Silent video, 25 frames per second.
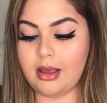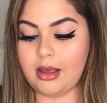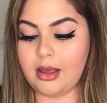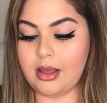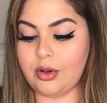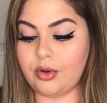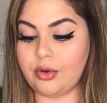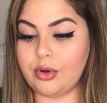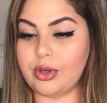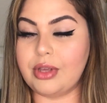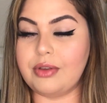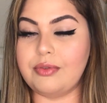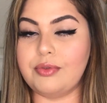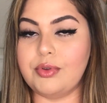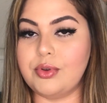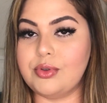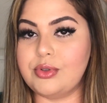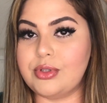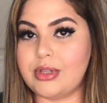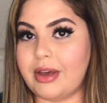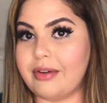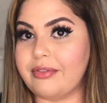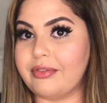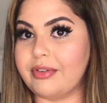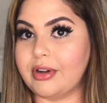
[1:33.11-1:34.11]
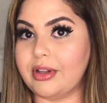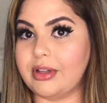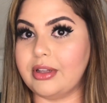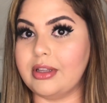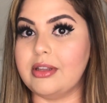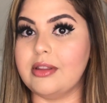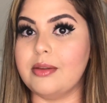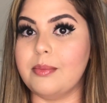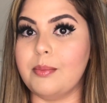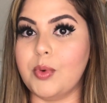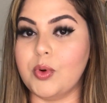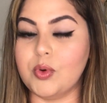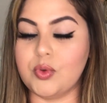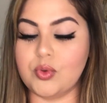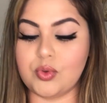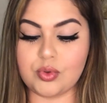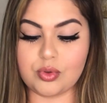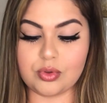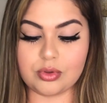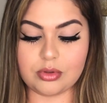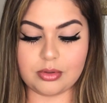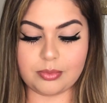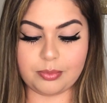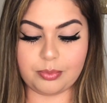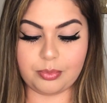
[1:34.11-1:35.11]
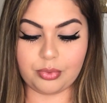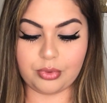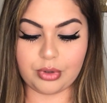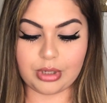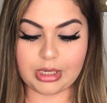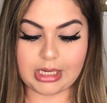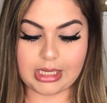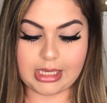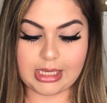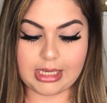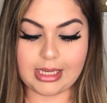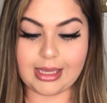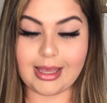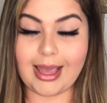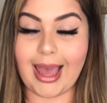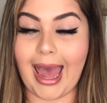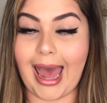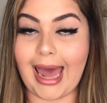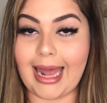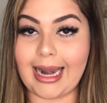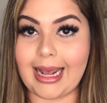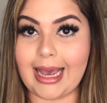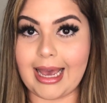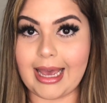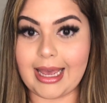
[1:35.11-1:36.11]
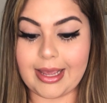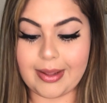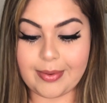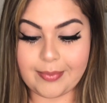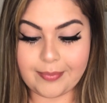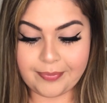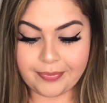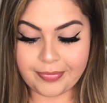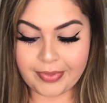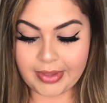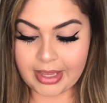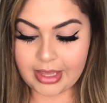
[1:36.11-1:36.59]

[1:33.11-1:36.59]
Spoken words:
It'll give you definitely the most pretty cat eye.